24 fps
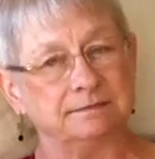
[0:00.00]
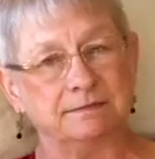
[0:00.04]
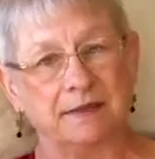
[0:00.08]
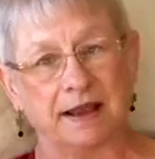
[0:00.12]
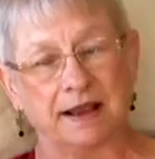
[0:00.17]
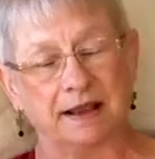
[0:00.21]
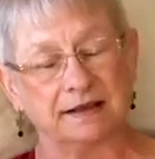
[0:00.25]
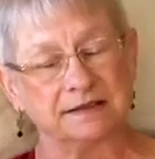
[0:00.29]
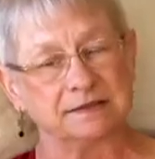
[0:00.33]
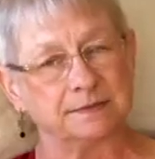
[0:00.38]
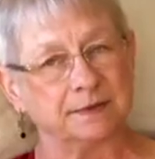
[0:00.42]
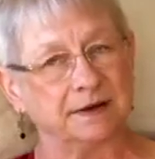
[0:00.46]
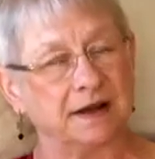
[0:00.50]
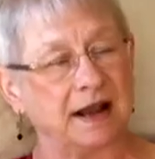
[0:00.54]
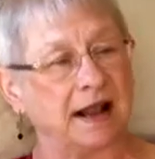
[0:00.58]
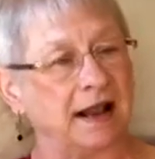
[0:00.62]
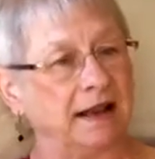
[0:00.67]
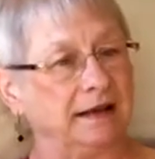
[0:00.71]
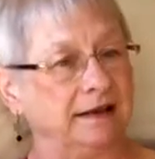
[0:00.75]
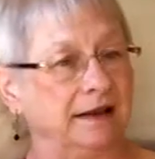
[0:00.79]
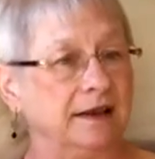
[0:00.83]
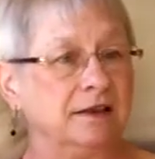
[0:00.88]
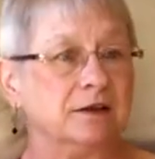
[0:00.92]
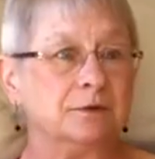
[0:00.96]
My husband and
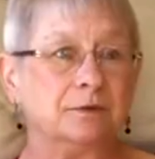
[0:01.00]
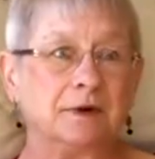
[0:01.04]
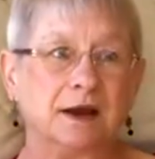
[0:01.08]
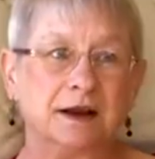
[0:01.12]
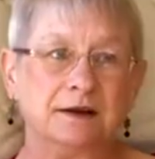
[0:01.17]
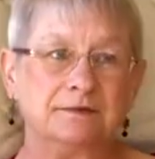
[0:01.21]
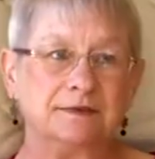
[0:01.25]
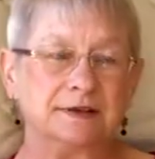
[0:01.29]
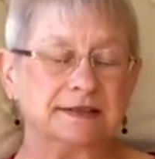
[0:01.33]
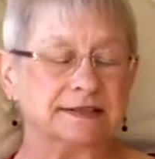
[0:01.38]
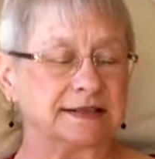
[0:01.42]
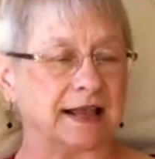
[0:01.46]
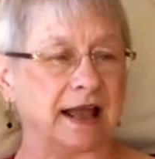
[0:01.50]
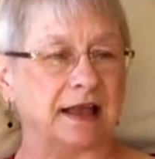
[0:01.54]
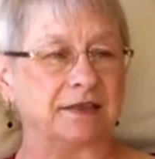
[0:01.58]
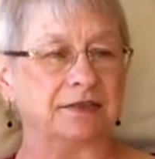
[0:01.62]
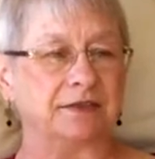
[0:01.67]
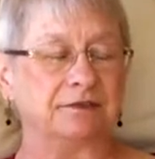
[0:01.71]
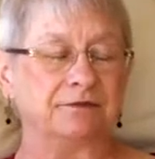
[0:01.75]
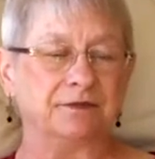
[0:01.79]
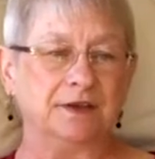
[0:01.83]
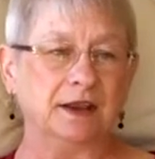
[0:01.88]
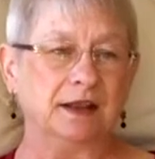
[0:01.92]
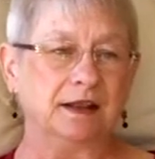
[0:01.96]
I, neither one of us got
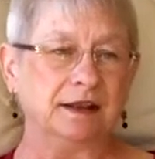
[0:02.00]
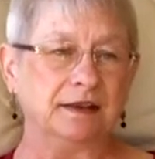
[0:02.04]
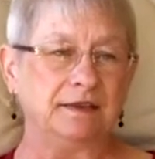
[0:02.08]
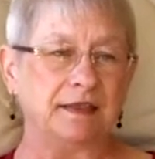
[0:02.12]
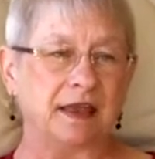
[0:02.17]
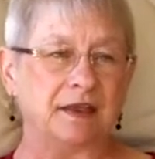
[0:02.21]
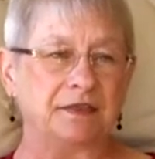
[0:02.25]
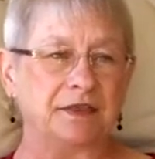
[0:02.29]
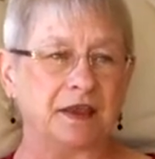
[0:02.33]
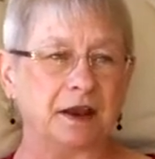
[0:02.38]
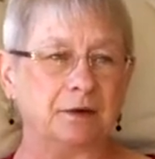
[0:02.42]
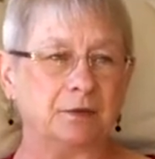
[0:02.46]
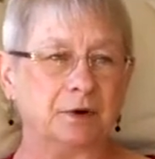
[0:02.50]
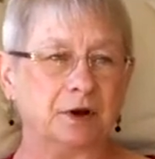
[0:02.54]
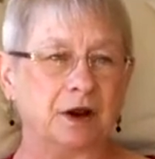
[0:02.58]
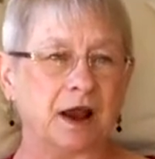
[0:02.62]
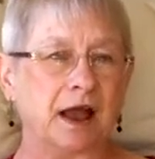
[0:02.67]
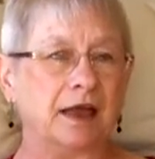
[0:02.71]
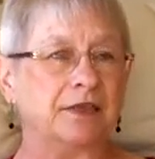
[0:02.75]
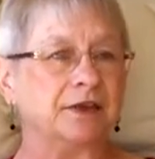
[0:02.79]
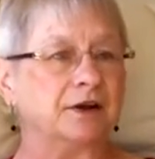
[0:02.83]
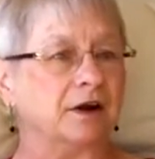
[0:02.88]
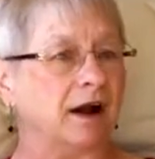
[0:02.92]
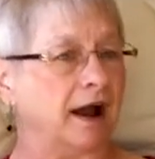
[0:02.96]
the feeling that there were
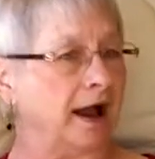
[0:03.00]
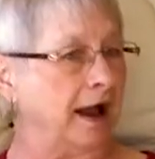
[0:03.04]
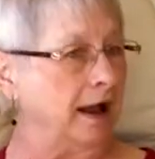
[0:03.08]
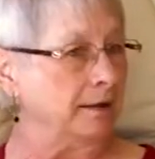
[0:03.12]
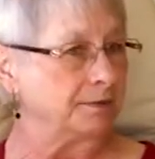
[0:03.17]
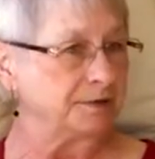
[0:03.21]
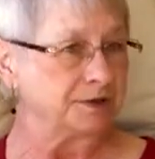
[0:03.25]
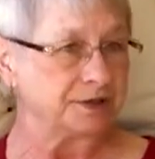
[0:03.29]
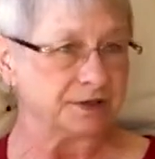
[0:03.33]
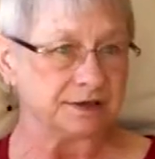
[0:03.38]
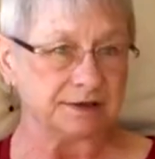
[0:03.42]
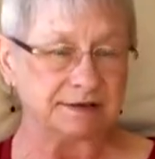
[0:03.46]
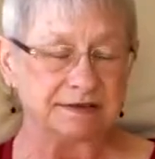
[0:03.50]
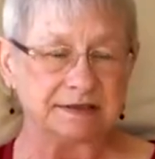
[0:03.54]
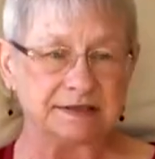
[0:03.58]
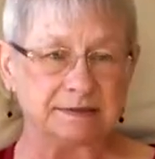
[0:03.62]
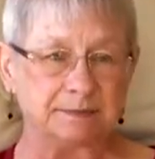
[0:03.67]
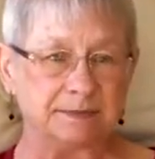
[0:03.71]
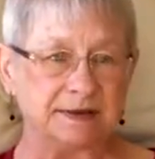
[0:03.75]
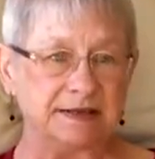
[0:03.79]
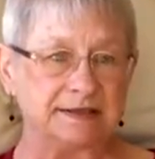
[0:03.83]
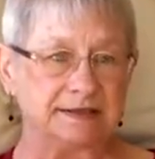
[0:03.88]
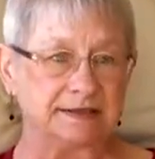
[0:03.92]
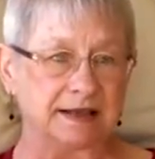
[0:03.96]
other options
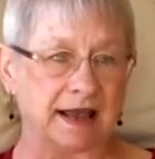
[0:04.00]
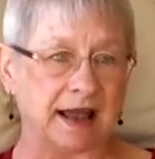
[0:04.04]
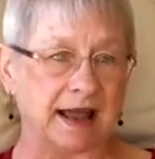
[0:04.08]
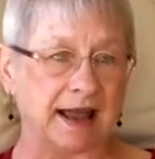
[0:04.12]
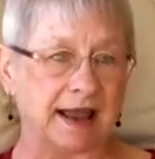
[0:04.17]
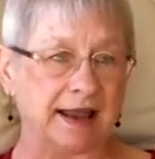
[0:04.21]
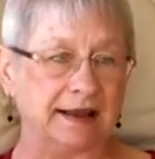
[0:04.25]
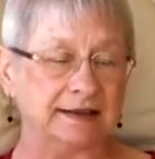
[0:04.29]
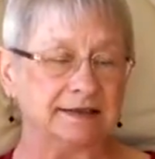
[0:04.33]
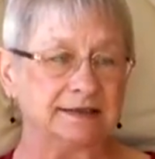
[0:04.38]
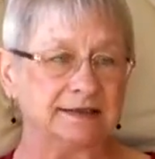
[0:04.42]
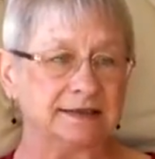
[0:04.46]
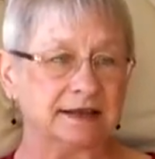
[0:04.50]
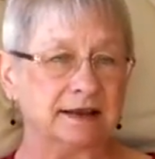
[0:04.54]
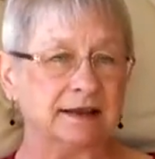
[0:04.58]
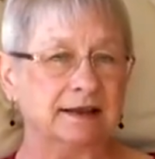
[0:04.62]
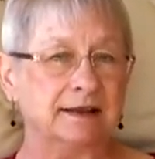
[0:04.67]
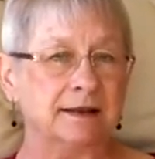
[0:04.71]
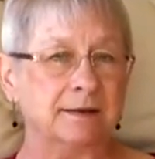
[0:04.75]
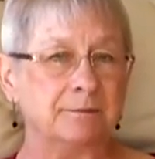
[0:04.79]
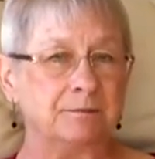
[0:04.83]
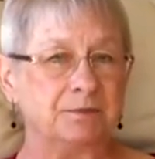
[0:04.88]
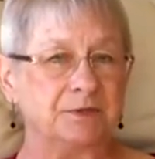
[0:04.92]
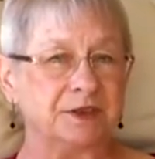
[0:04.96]
besides
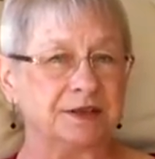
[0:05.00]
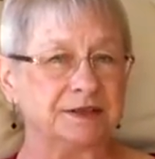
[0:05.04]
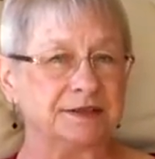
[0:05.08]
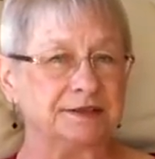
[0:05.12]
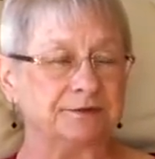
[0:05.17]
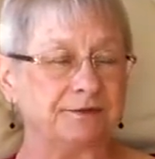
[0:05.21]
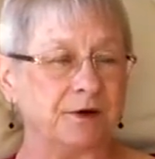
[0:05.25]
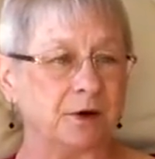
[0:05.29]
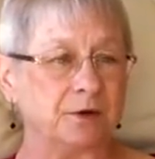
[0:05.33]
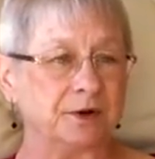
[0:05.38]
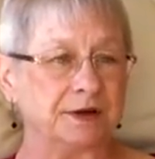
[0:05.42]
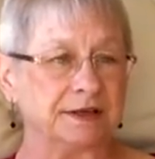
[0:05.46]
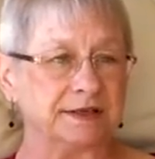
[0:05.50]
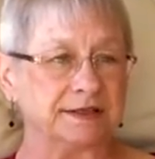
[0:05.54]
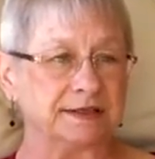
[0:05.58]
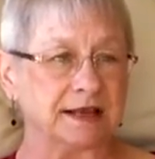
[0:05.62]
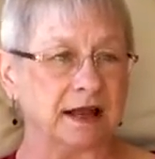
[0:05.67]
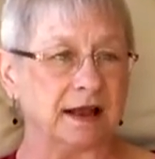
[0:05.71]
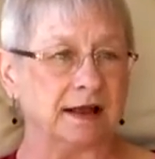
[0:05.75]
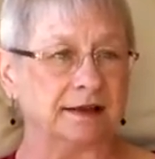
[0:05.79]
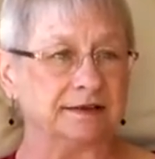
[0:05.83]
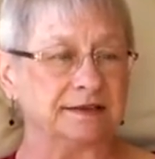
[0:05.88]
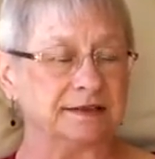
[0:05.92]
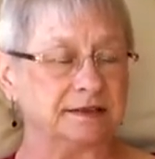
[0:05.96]
this focus
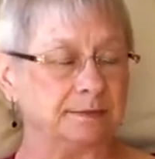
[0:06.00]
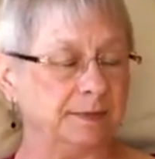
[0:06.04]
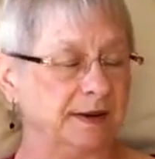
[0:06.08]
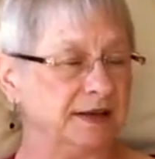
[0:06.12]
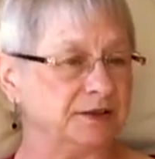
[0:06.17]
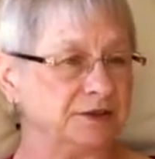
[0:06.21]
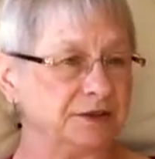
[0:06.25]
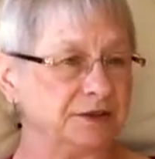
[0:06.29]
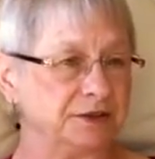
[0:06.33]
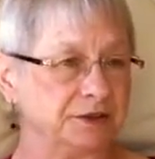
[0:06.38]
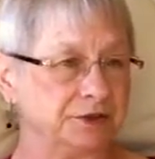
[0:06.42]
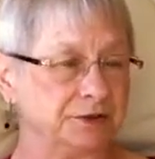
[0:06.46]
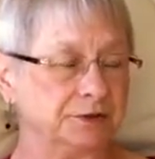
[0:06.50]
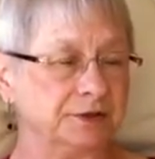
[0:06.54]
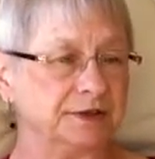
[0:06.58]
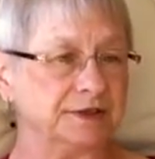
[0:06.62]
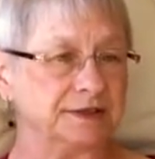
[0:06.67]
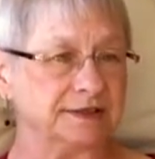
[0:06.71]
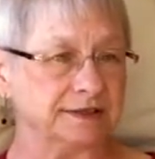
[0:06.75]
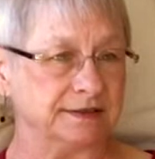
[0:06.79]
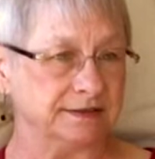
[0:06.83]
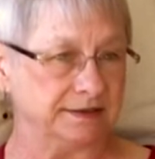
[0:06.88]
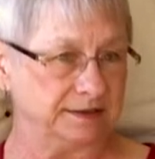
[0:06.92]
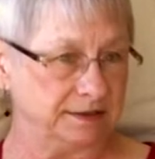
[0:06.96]
on speech
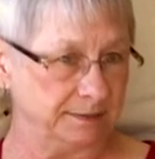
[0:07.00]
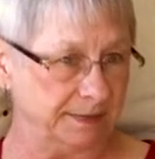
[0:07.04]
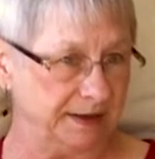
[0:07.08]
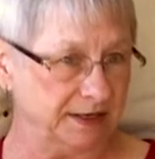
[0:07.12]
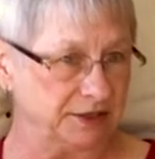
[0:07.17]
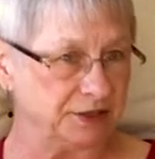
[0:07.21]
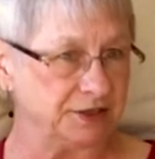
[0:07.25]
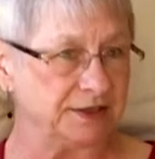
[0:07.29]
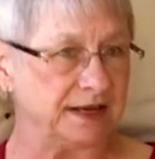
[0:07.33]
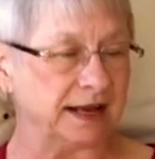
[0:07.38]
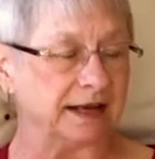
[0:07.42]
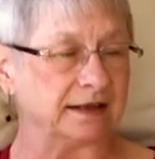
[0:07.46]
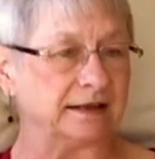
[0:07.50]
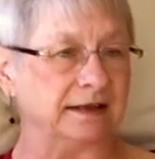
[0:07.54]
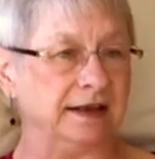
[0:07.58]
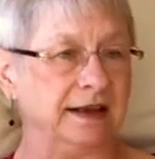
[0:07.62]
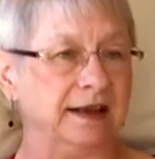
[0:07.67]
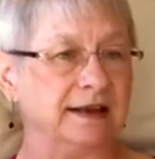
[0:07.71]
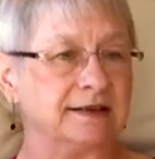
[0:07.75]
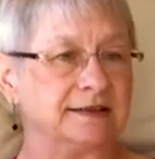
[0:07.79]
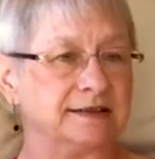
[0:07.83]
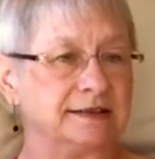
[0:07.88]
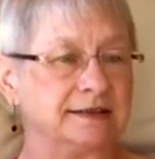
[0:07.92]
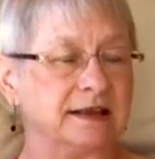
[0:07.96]
tools and speech
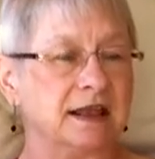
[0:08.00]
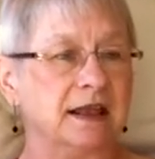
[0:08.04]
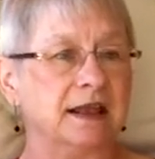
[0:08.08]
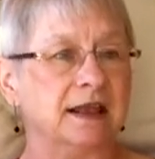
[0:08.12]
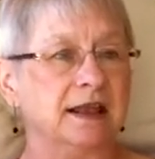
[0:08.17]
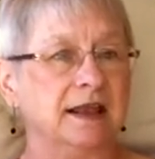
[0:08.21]
techniques.